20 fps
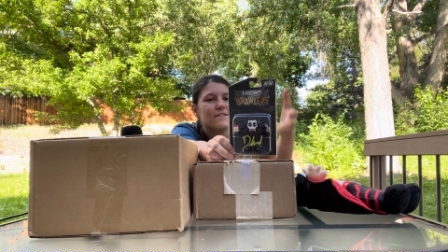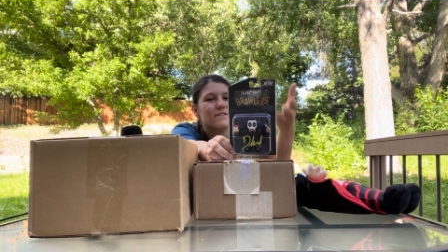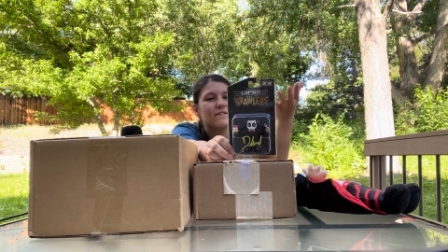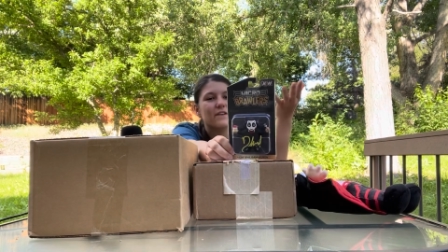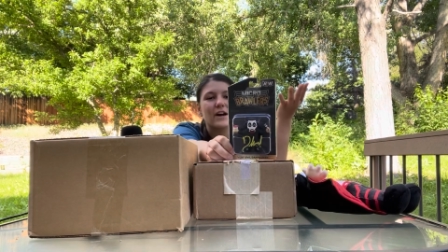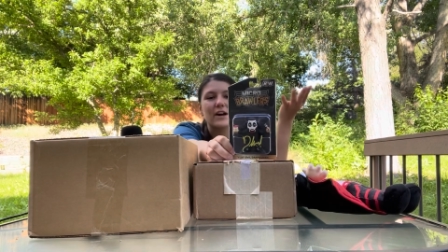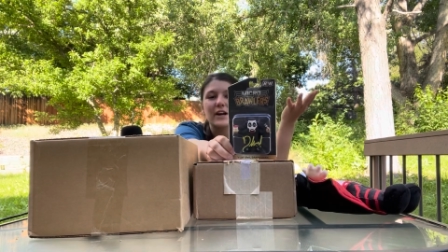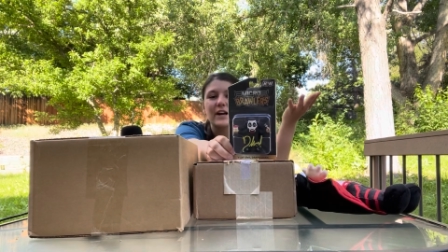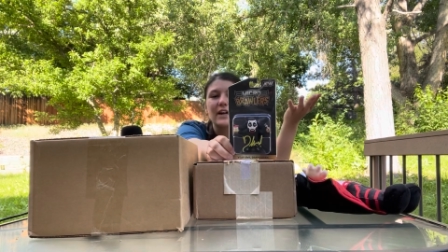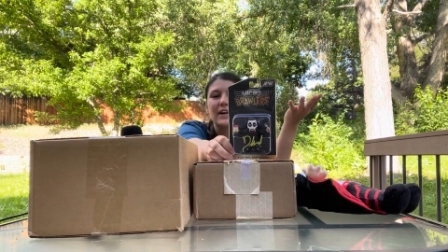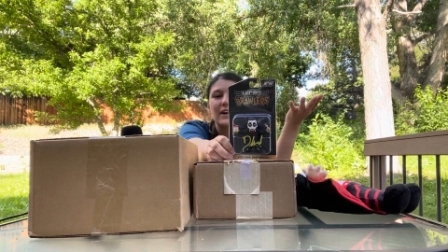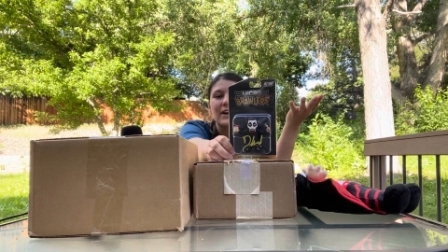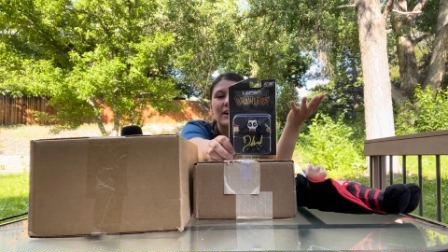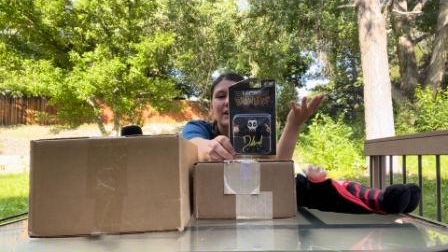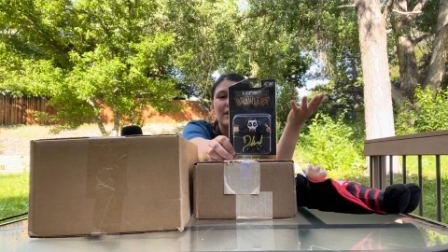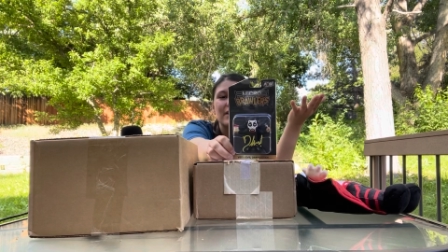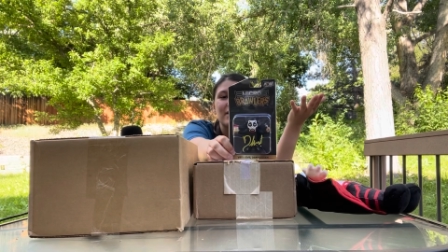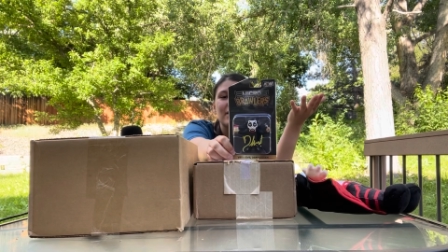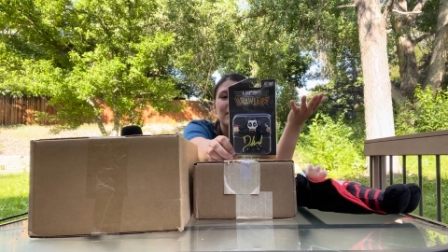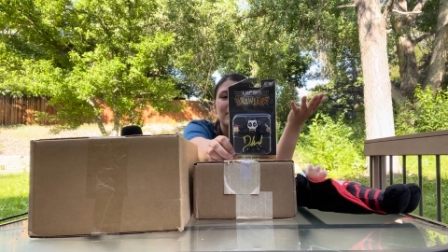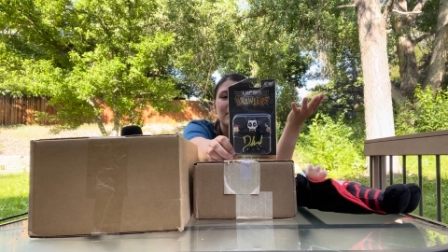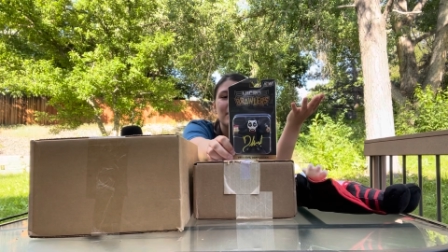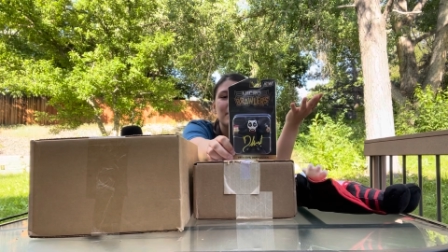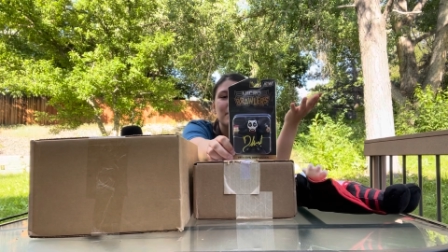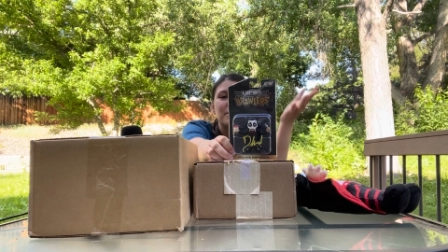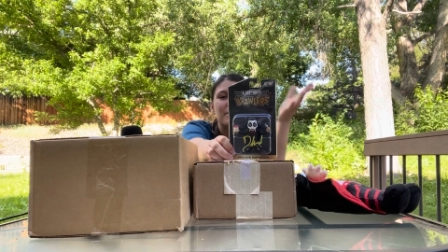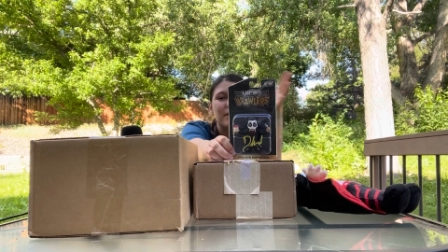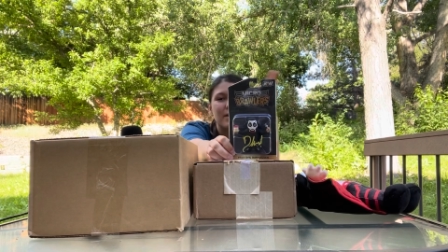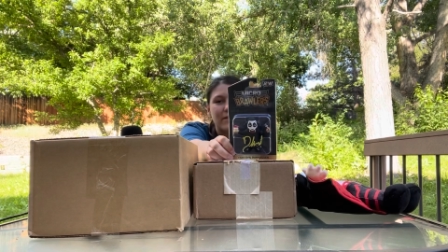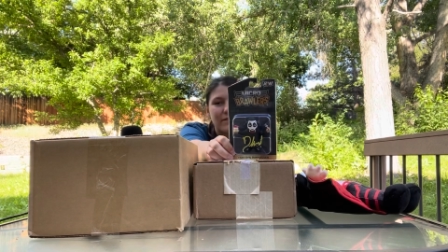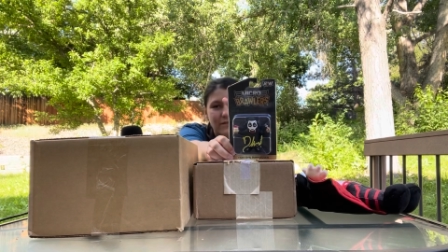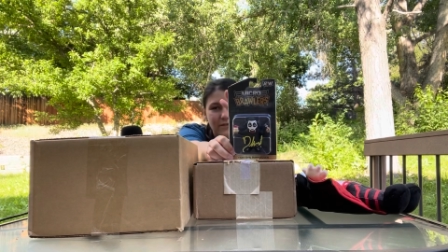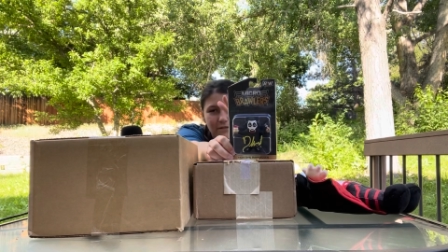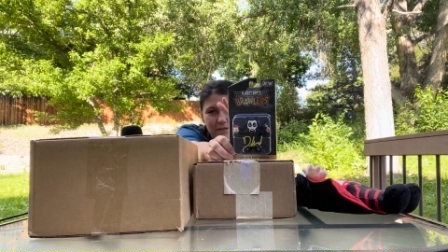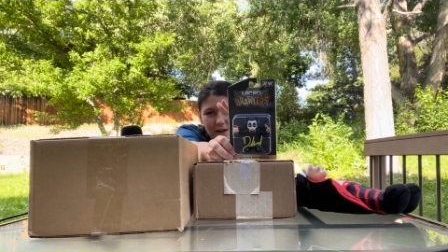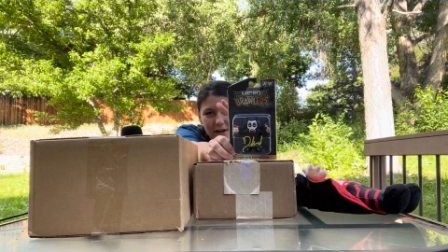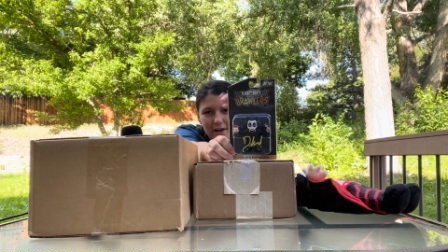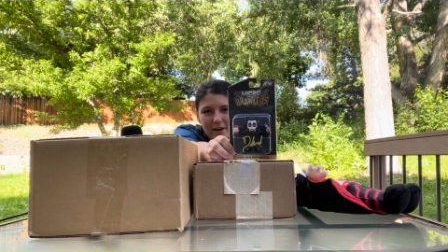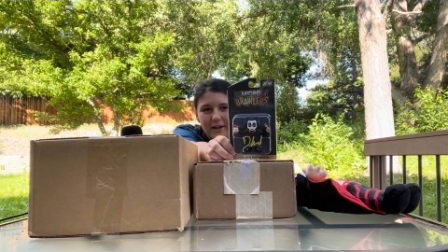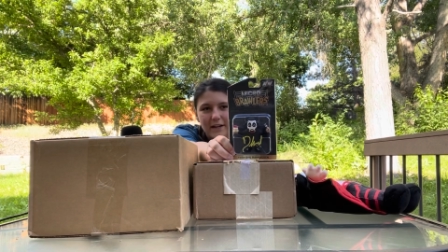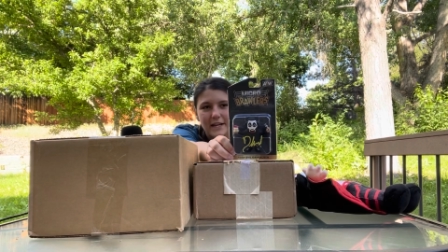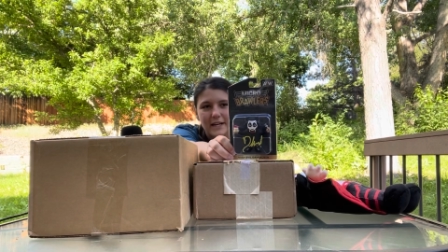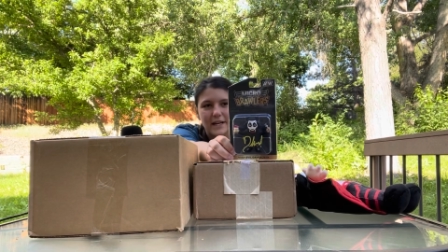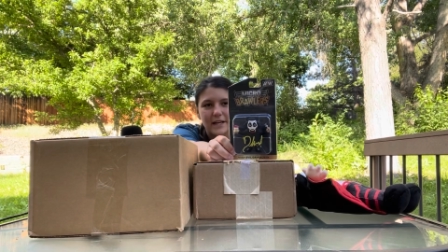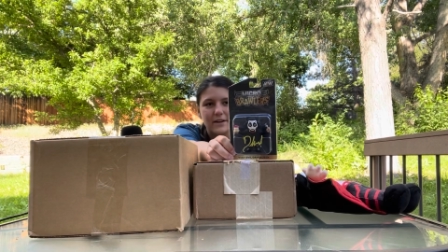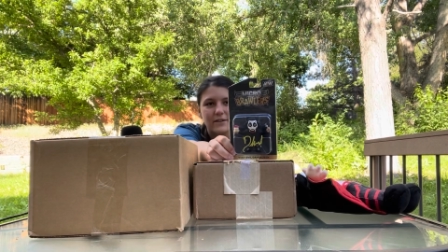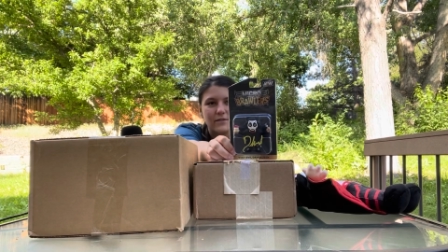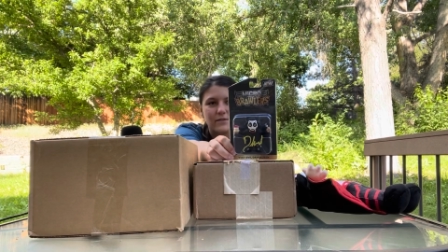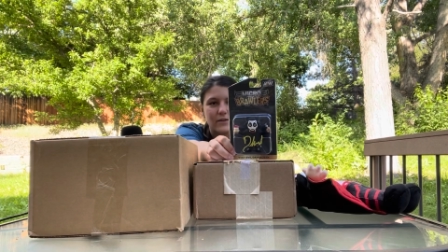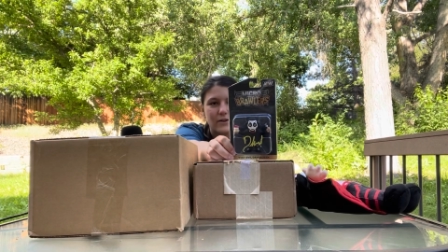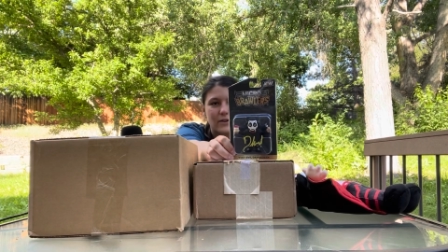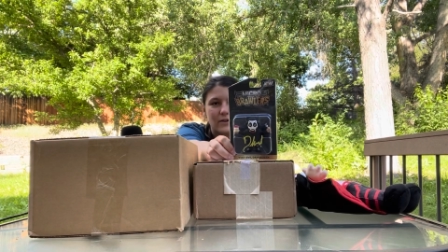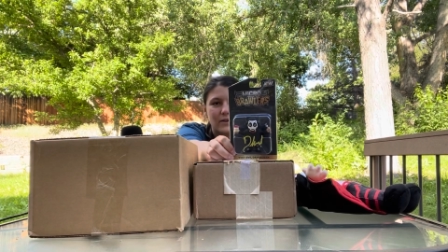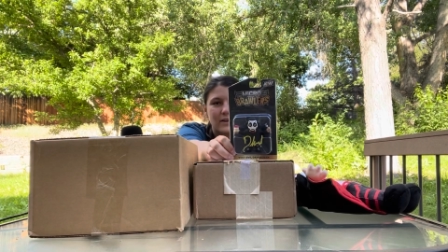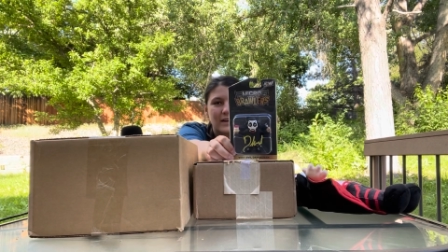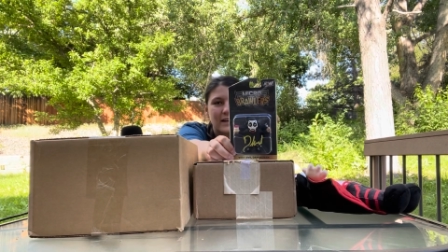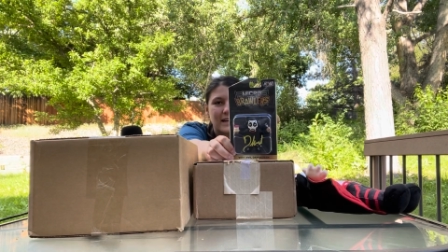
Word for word: very good, but very evil.